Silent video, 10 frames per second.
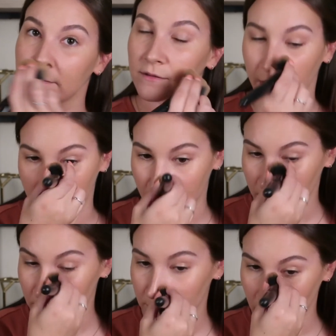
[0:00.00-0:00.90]
Like,
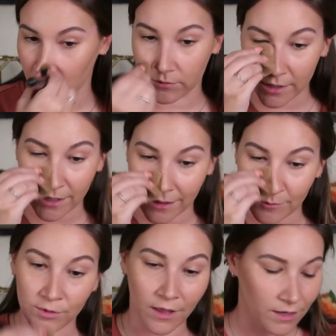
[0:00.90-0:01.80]
you don't need
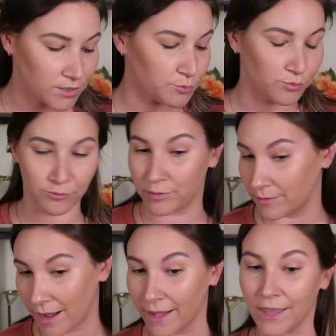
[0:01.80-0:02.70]
blush,
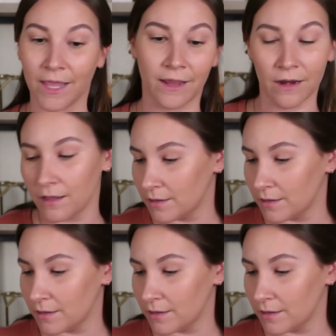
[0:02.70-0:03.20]
highlight,